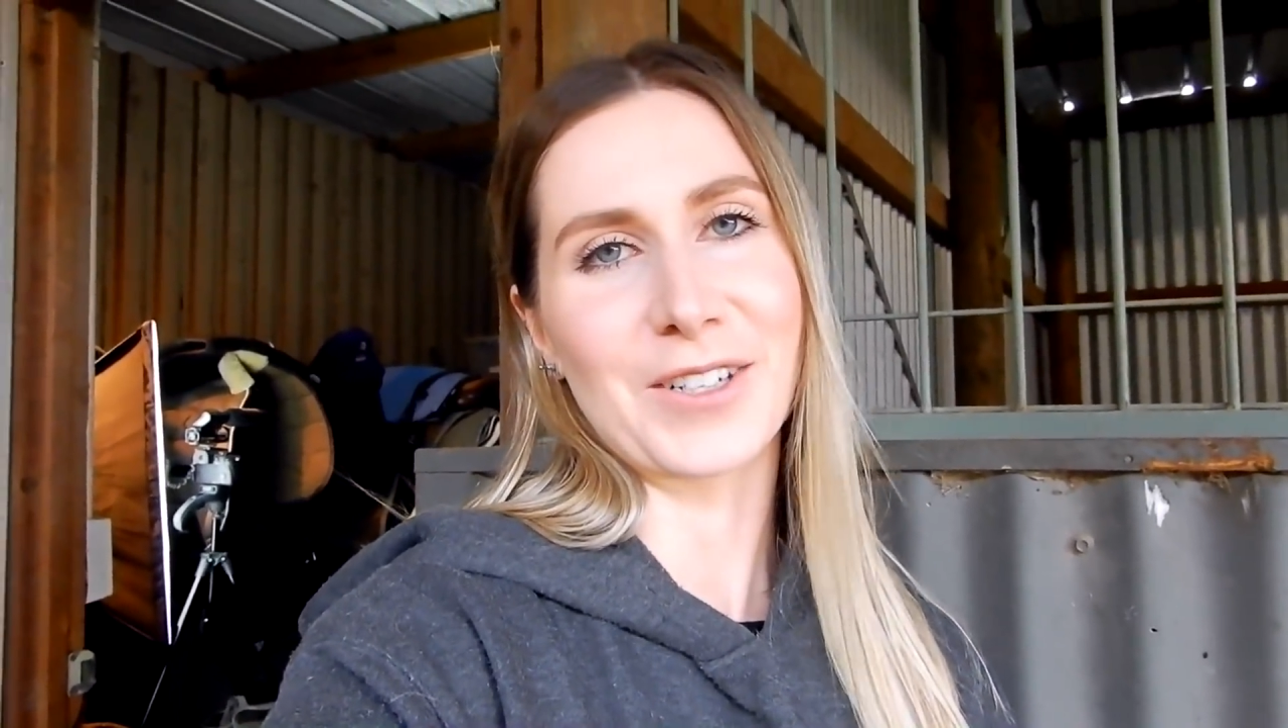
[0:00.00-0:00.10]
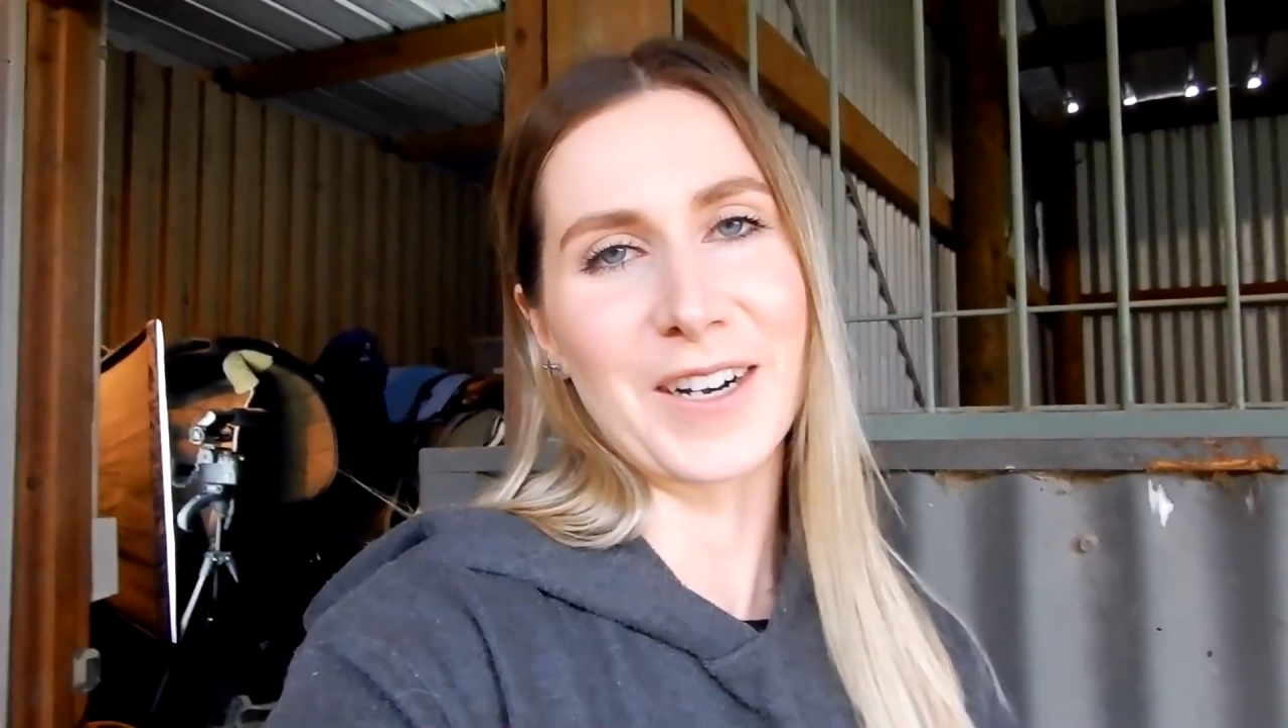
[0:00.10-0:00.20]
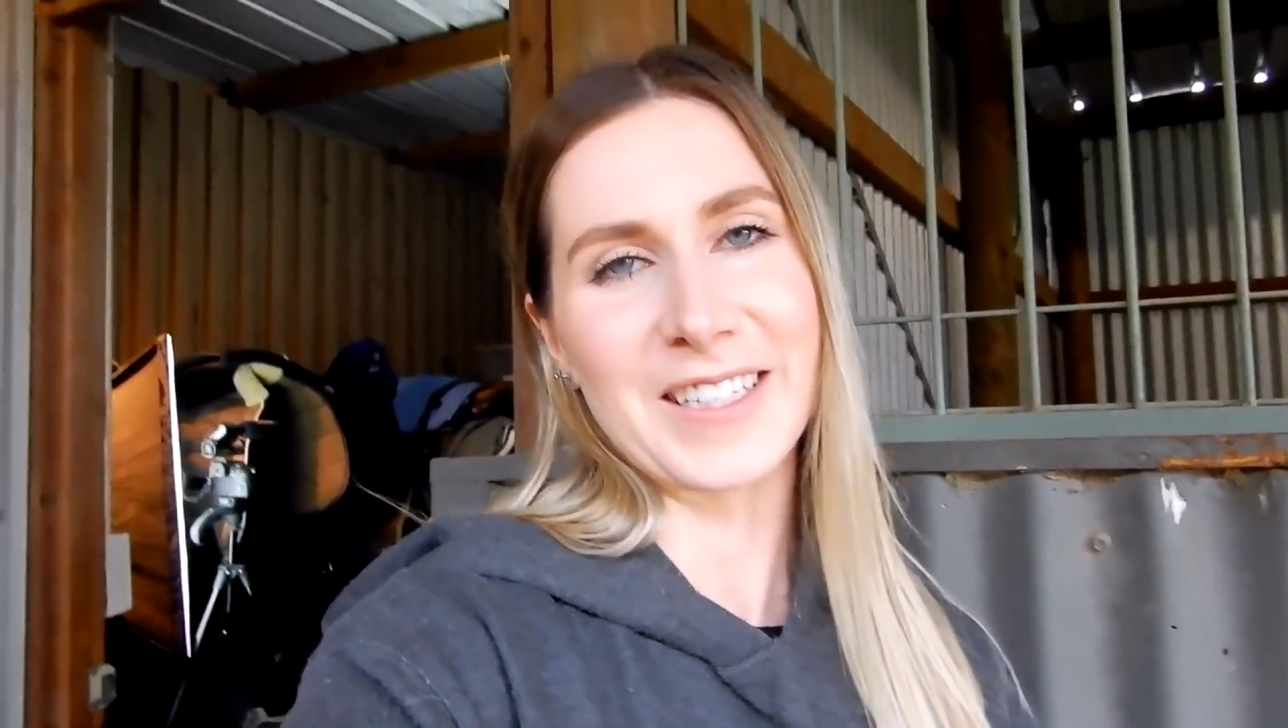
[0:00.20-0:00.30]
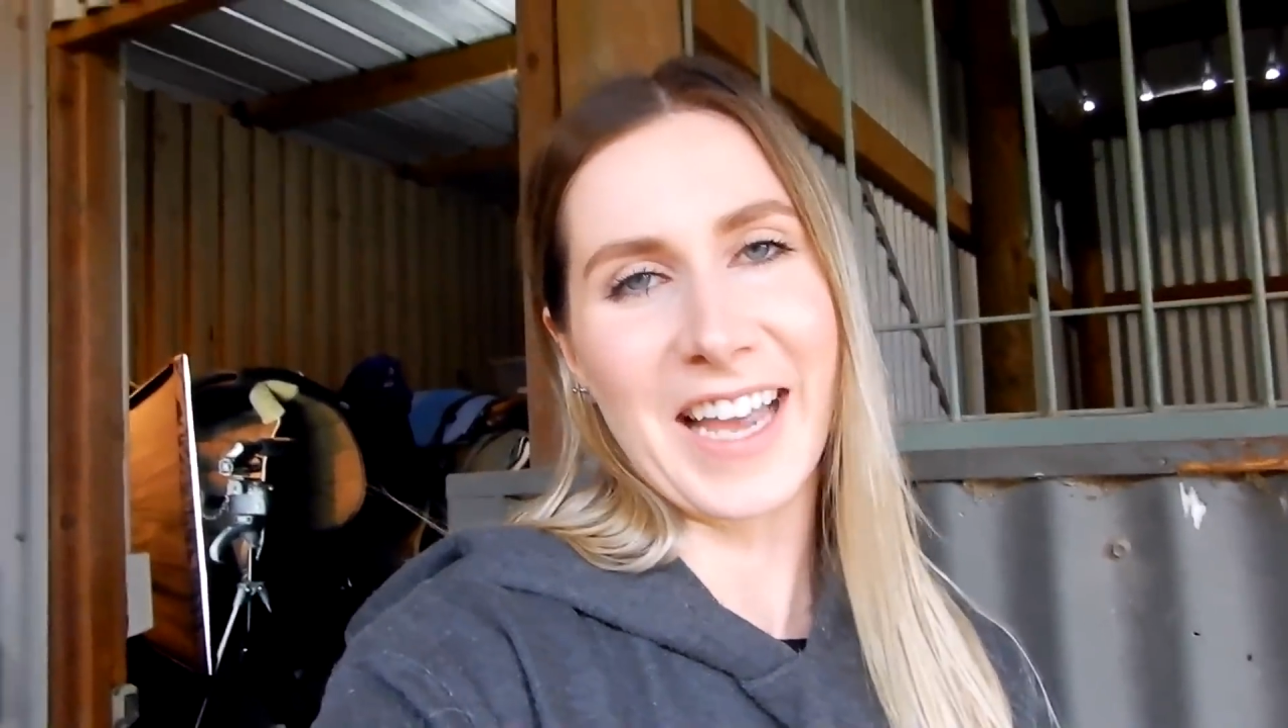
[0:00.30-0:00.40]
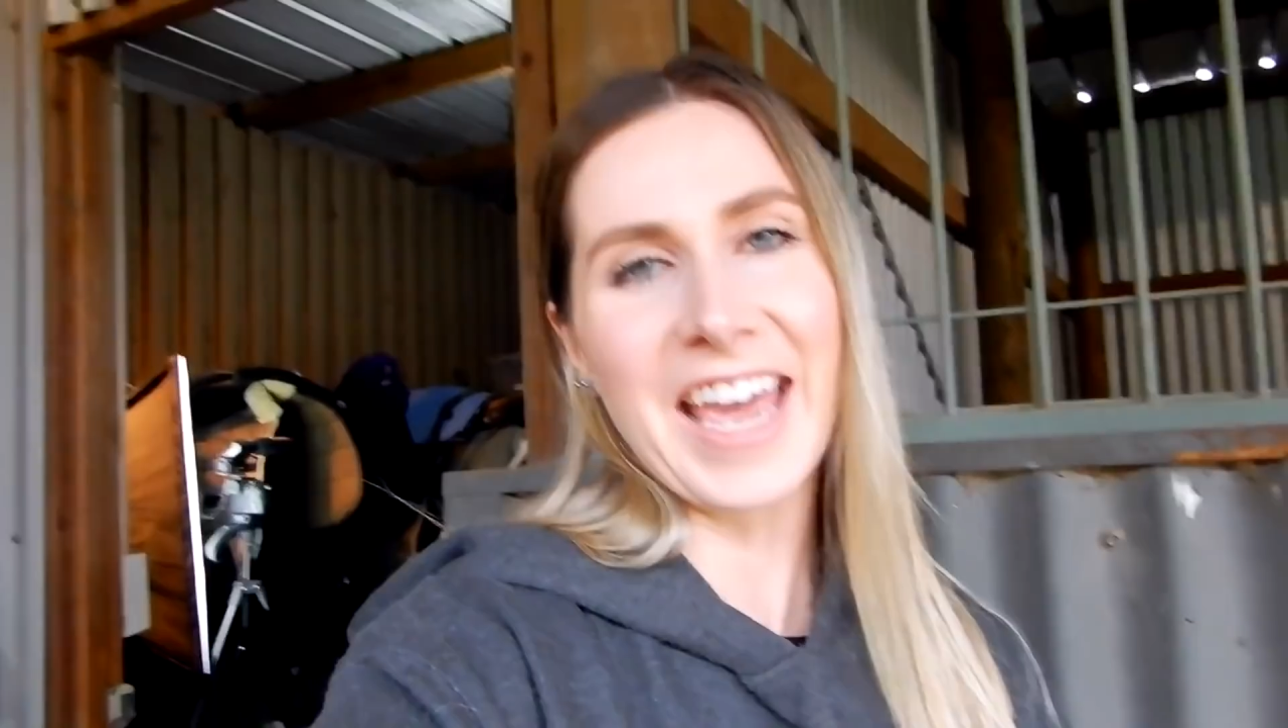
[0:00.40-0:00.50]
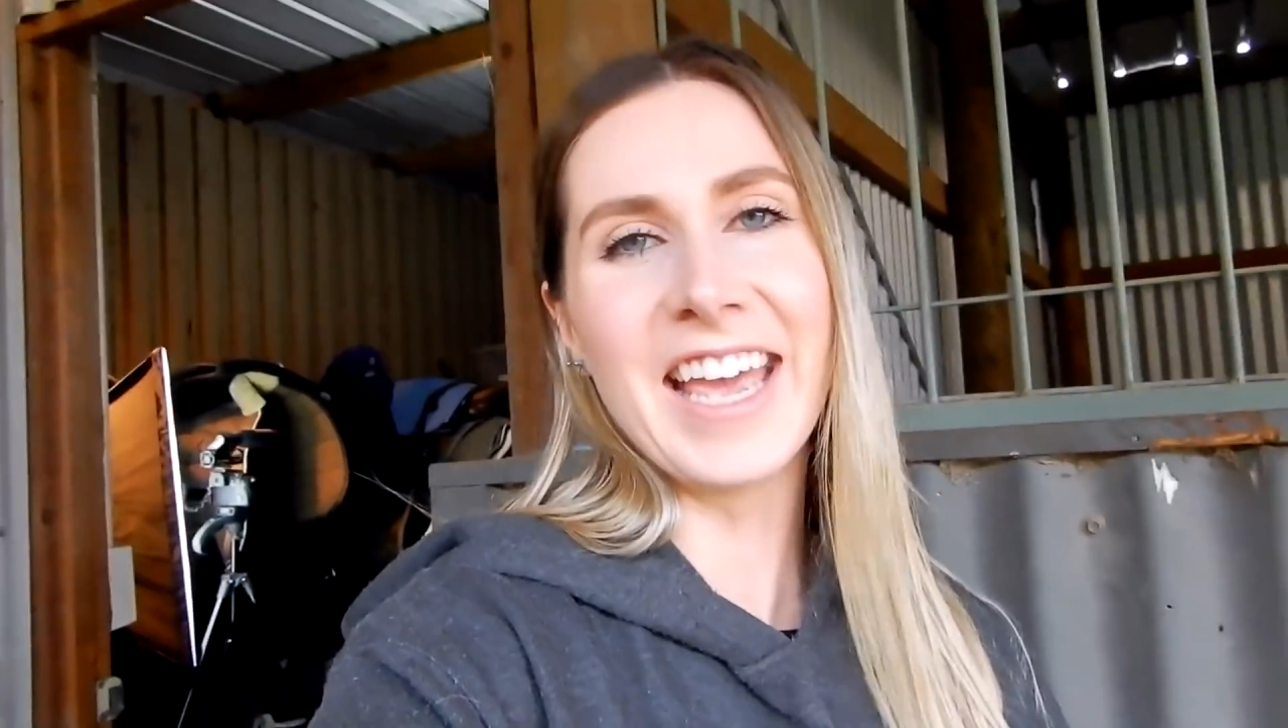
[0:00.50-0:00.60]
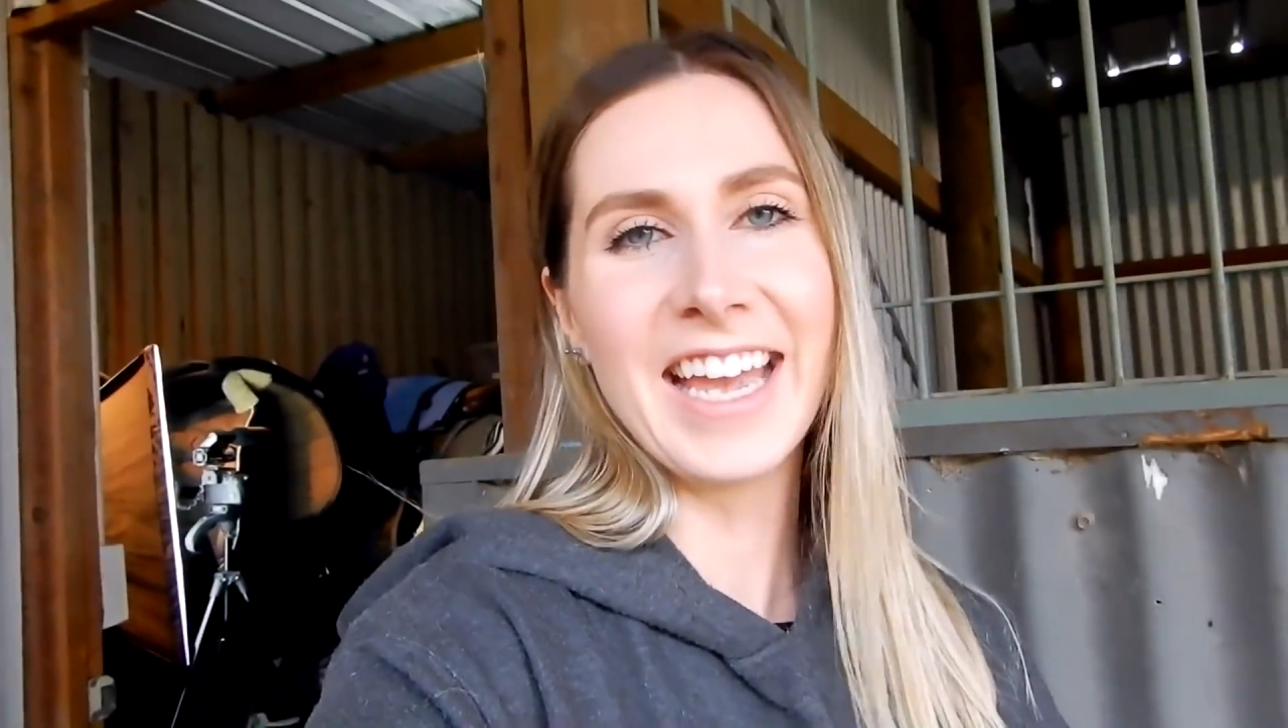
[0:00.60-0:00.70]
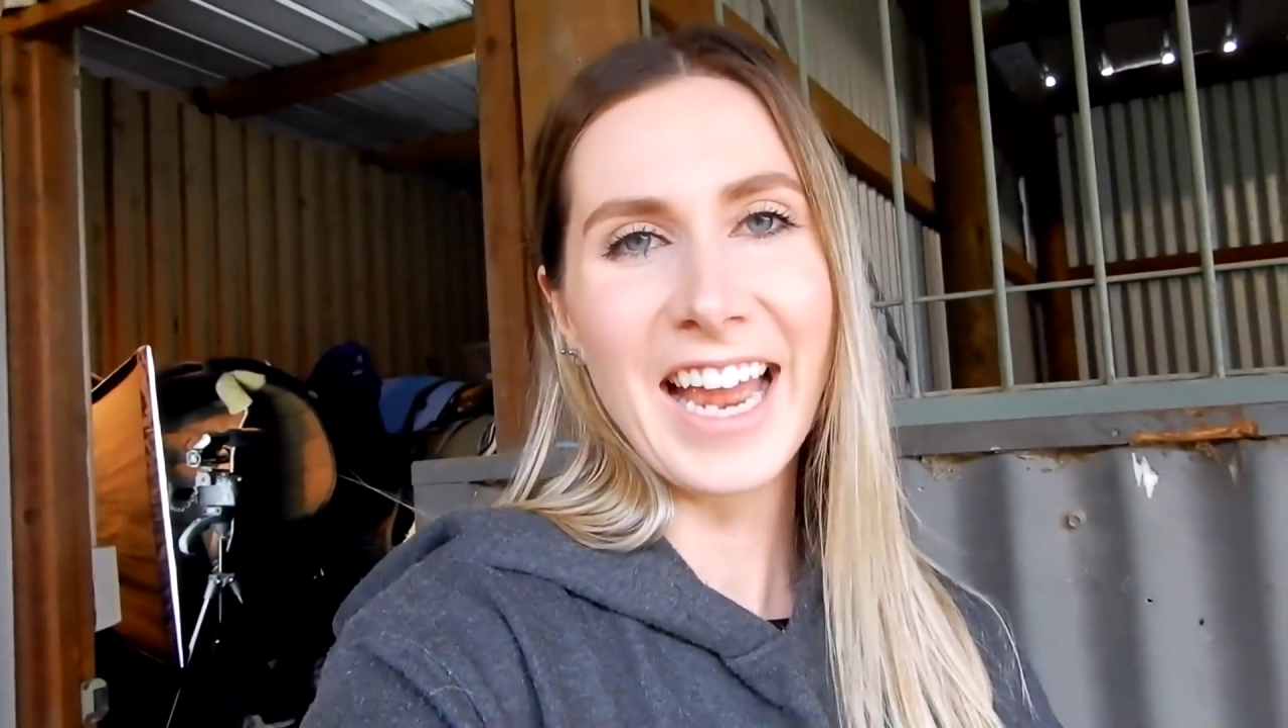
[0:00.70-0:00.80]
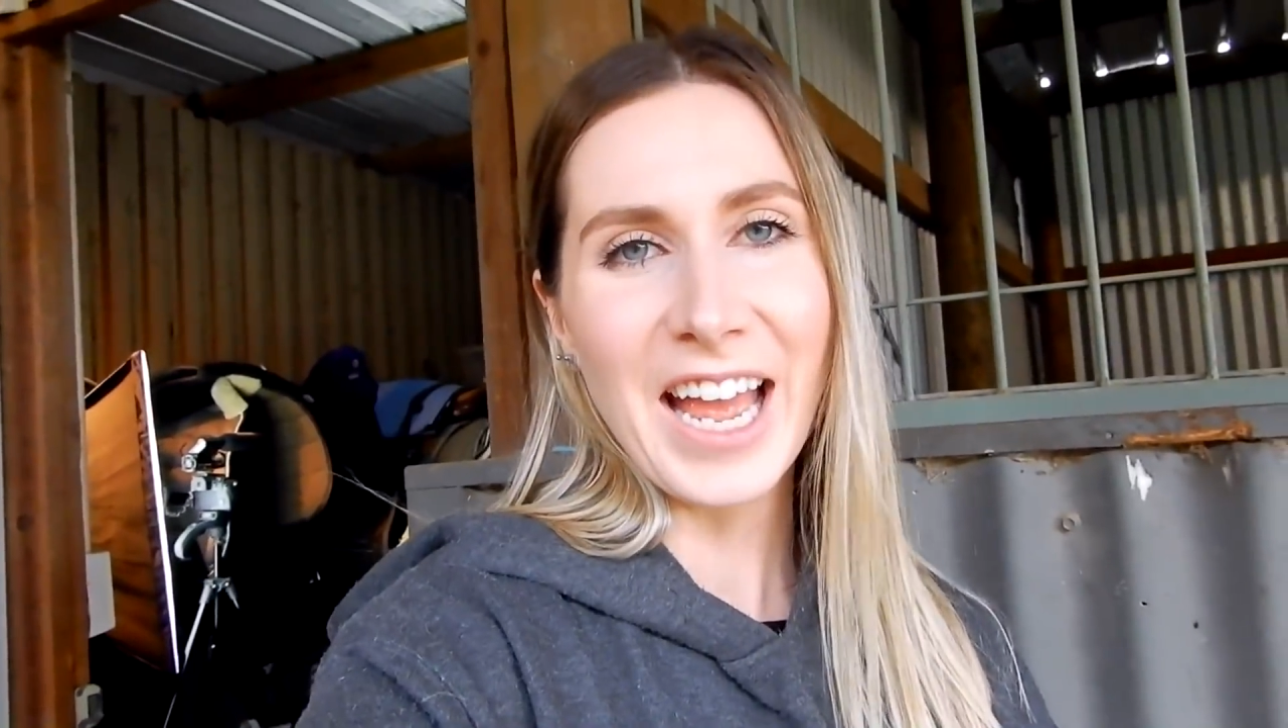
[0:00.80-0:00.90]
trying to say.